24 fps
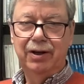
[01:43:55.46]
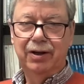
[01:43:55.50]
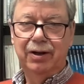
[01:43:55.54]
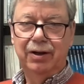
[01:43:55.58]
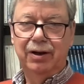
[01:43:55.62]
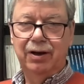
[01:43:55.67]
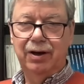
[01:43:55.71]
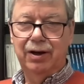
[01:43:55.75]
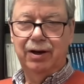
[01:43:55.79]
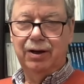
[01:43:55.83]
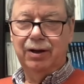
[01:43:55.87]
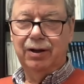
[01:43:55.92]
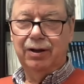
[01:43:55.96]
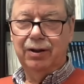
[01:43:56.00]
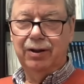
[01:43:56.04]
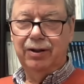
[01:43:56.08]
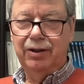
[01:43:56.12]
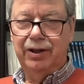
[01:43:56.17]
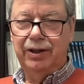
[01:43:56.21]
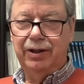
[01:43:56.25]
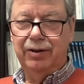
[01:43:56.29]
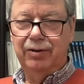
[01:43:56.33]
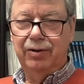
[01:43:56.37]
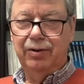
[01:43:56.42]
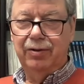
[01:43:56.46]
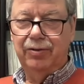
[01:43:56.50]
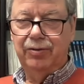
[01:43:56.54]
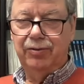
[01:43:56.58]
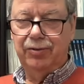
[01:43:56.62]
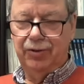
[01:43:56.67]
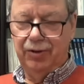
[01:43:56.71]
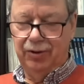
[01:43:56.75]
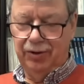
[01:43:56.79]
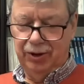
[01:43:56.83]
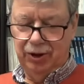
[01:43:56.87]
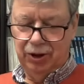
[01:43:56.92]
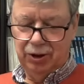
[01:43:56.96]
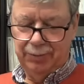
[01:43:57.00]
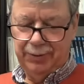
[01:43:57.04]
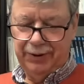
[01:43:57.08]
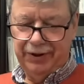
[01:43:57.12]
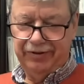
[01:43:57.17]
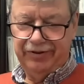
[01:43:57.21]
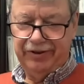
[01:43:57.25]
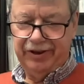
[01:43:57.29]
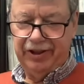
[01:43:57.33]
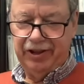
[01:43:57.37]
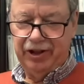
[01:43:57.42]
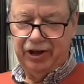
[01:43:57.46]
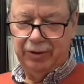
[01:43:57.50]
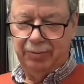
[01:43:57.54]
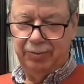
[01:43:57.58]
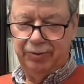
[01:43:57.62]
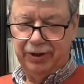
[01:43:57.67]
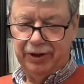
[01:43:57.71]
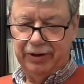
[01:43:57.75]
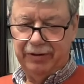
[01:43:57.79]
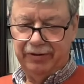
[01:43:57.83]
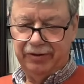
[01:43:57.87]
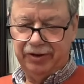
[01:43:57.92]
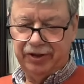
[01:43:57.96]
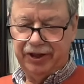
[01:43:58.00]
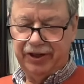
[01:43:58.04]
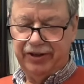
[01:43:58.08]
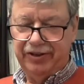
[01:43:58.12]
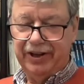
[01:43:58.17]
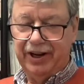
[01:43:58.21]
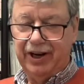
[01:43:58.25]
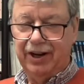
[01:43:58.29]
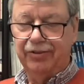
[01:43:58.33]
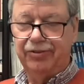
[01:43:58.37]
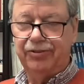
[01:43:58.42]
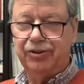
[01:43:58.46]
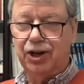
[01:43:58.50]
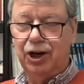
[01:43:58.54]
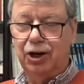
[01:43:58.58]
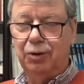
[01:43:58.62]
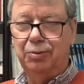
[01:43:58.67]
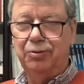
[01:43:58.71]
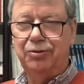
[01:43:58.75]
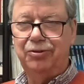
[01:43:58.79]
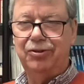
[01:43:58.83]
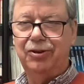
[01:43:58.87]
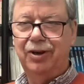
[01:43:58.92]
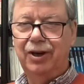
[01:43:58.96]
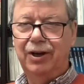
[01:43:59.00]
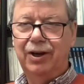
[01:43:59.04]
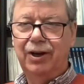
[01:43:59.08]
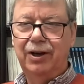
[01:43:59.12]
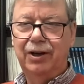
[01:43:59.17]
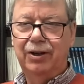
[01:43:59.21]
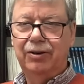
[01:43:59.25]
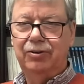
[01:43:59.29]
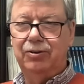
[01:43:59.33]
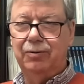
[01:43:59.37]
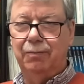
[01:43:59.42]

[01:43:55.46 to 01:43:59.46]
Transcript: uh, the European Southern Observatory telescopes to